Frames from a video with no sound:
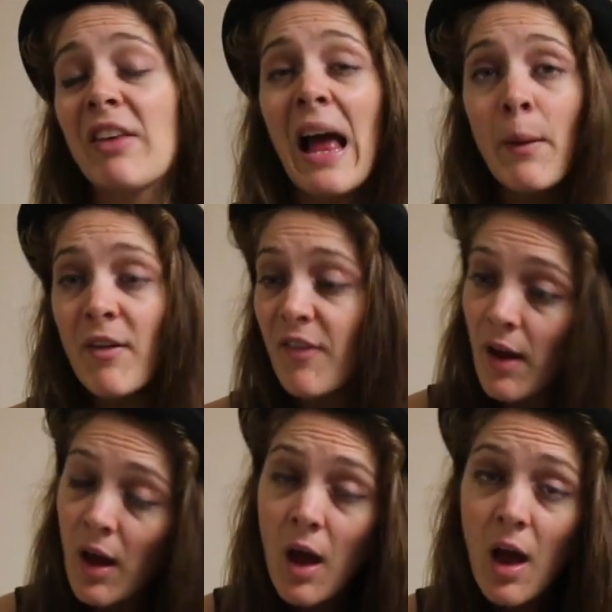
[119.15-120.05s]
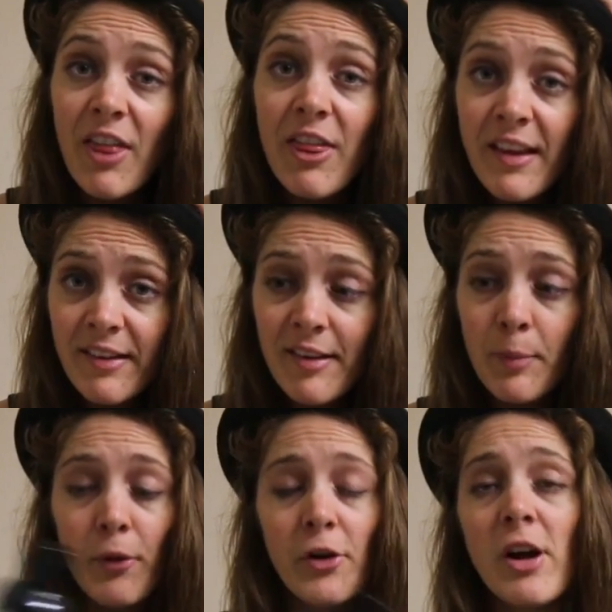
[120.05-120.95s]
However, this is a
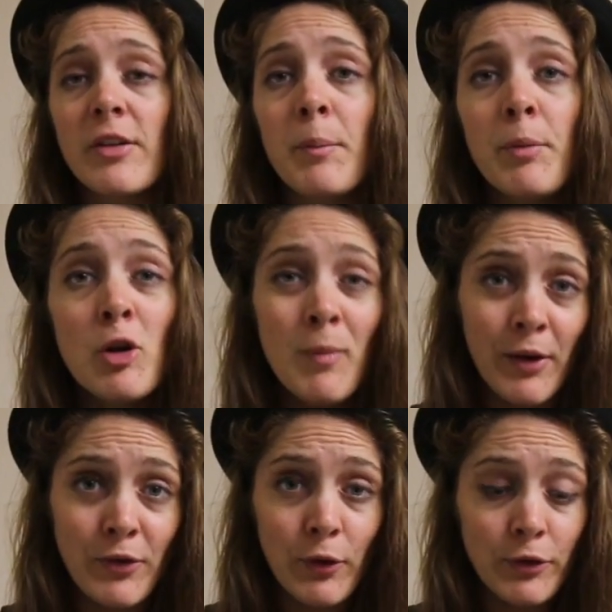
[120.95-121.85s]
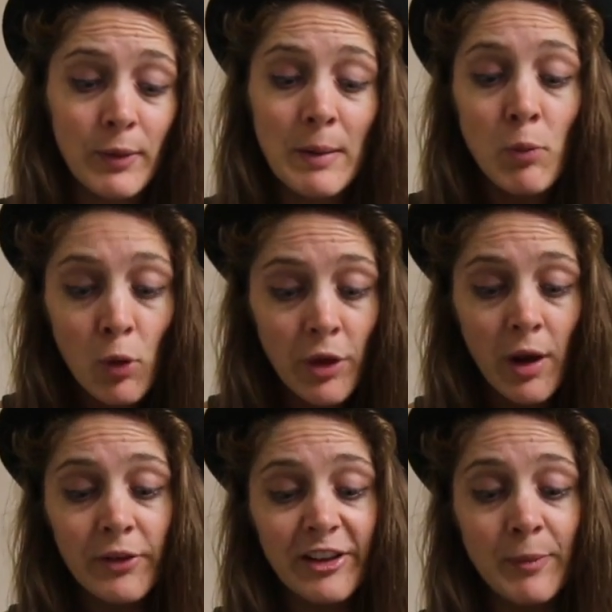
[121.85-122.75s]
product that blew my socks away more than
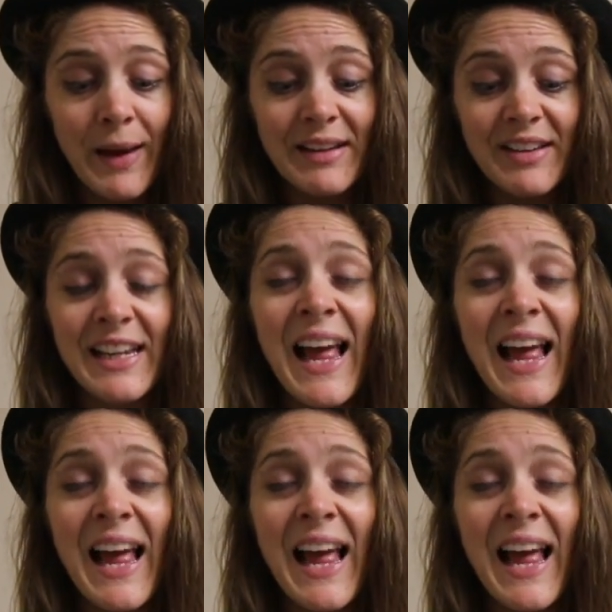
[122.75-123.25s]
I was expecting,